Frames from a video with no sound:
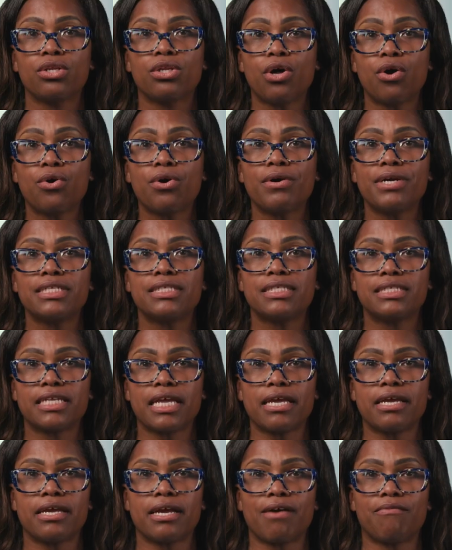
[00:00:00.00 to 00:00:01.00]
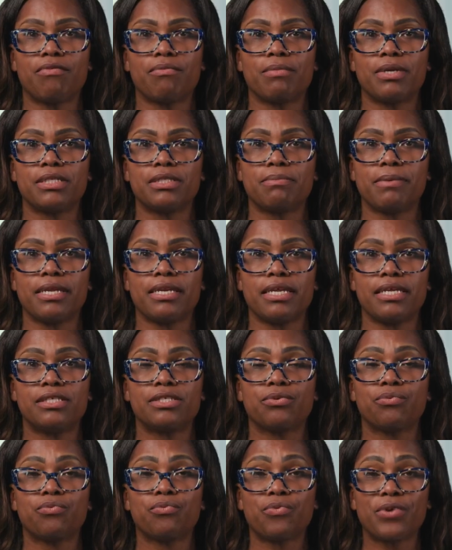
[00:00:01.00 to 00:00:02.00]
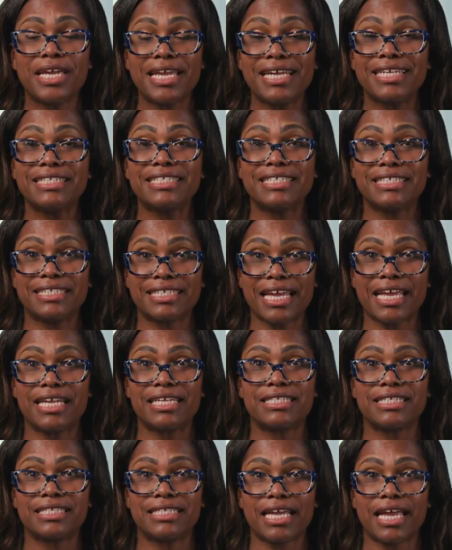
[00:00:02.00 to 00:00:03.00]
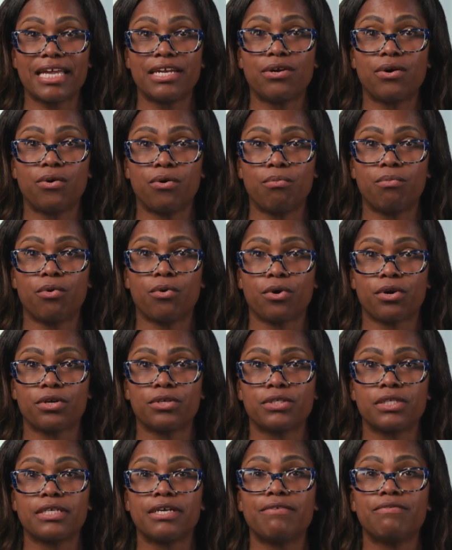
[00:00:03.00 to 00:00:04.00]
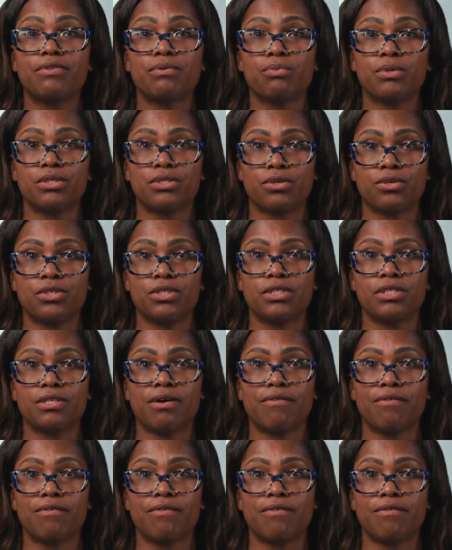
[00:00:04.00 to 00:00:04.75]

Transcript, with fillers: Local and state governments may need to reinstate stay at home orders if the resurgence